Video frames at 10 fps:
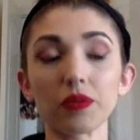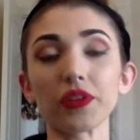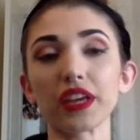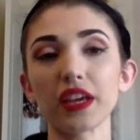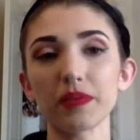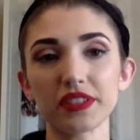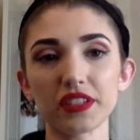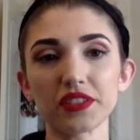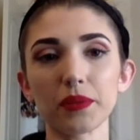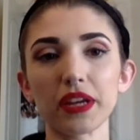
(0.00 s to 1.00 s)
well, the
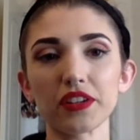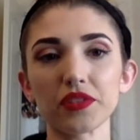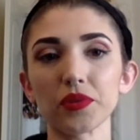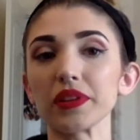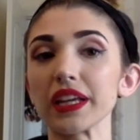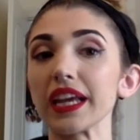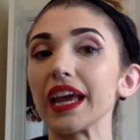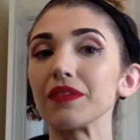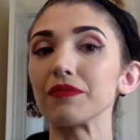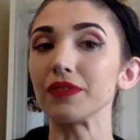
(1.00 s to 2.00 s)
campuses are mandatorily
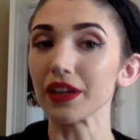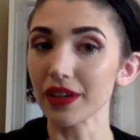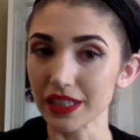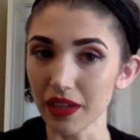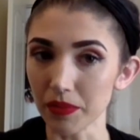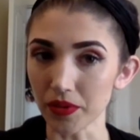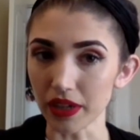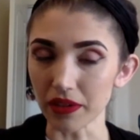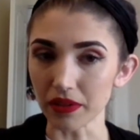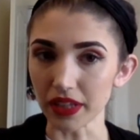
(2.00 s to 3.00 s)
and very
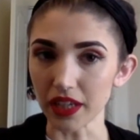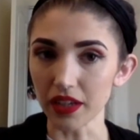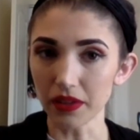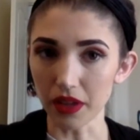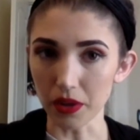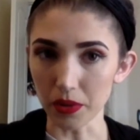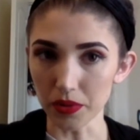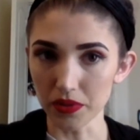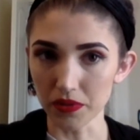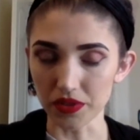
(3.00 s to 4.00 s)
temporarily
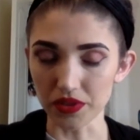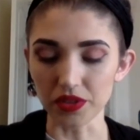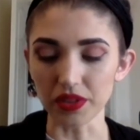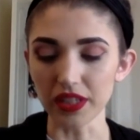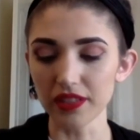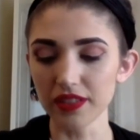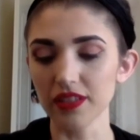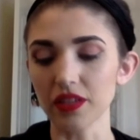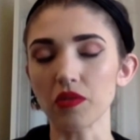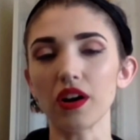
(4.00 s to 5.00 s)
closed for
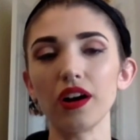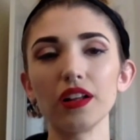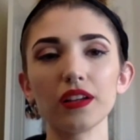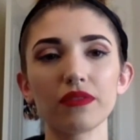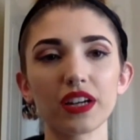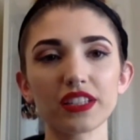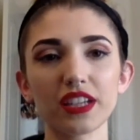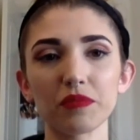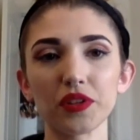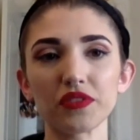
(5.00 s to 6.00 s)
students. So all of us
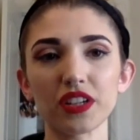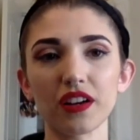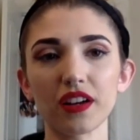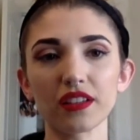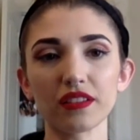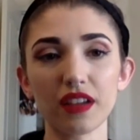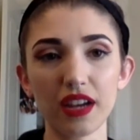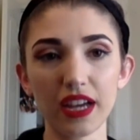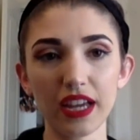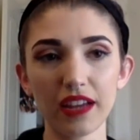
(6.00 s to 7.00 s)
have moved to
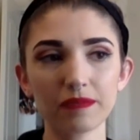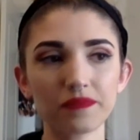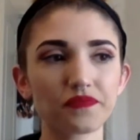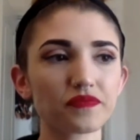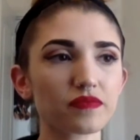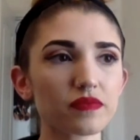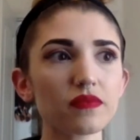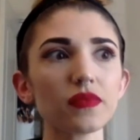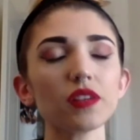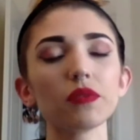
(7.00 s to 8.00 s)
online.
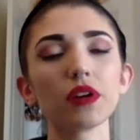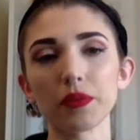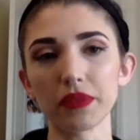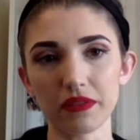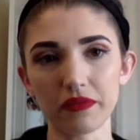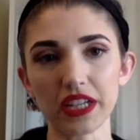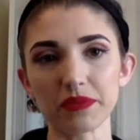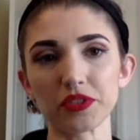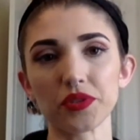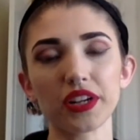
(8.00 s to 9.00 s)
well, the
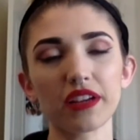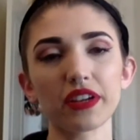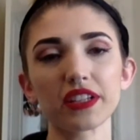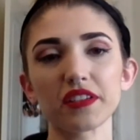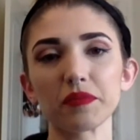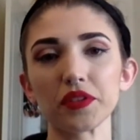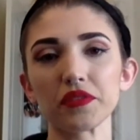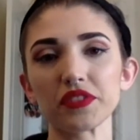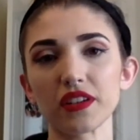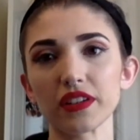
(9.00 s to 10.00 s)
vast majority of us have
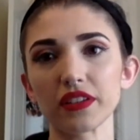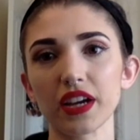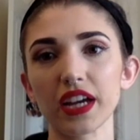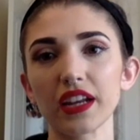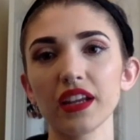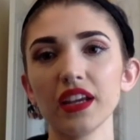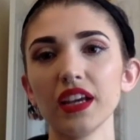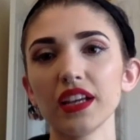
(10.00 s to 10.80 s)
moved to online.